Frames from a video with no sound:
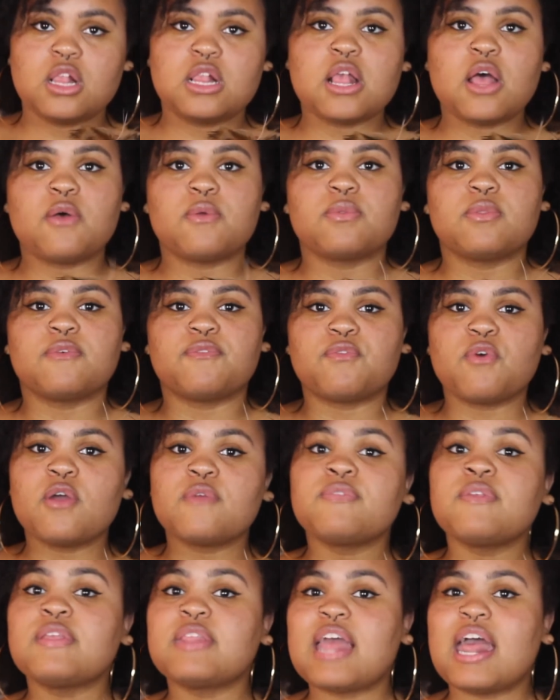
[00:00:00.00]
So the
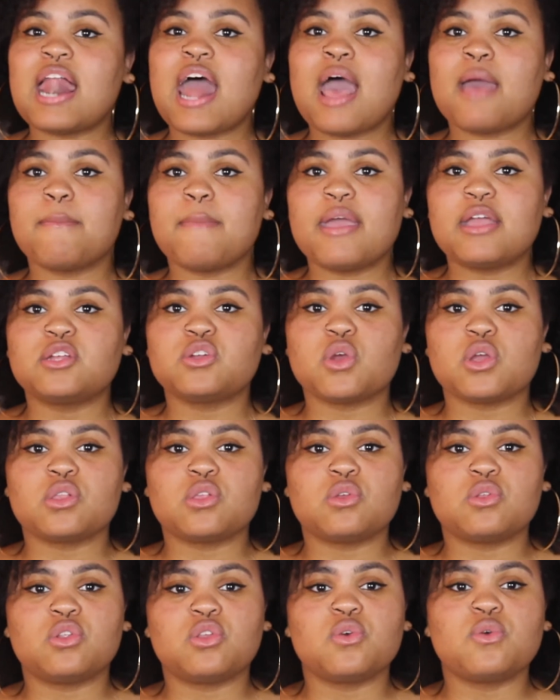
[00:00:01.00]
fourth thing that I make sure
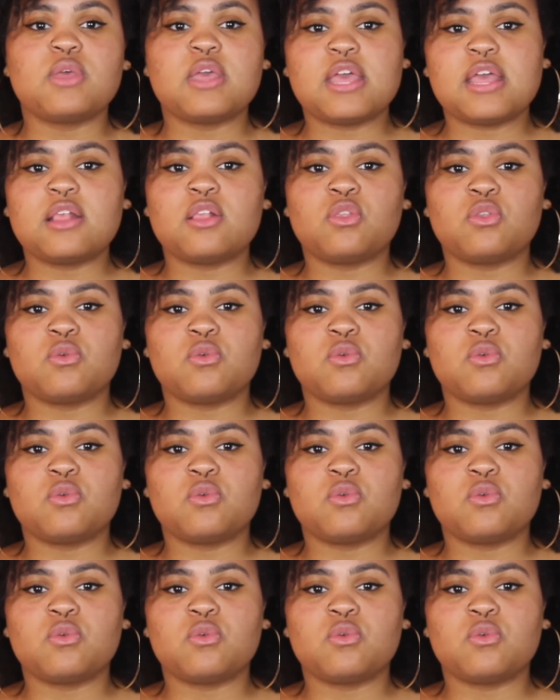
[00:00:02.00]
to do is